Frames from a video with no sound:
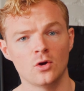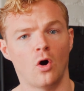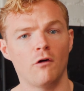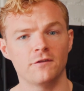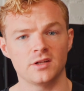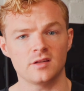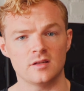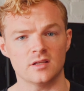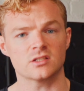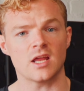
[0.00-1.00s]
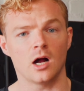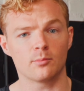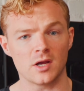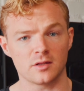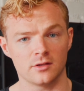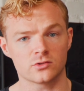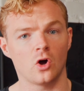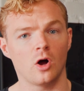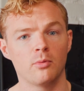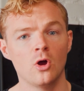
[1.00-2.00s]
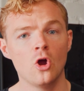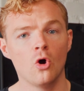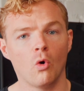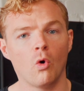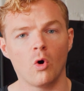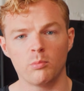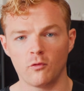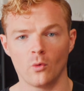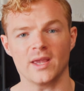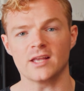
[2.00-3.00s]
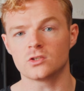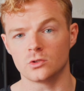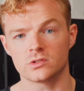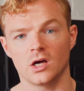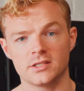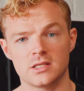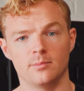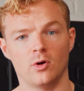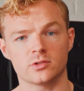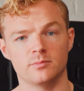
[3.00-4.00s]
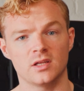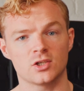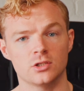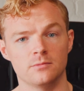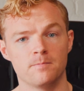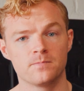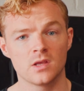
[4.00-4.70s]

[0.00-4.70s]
Often it's easier to take our brace at the top or before we get too tight in the bottom position.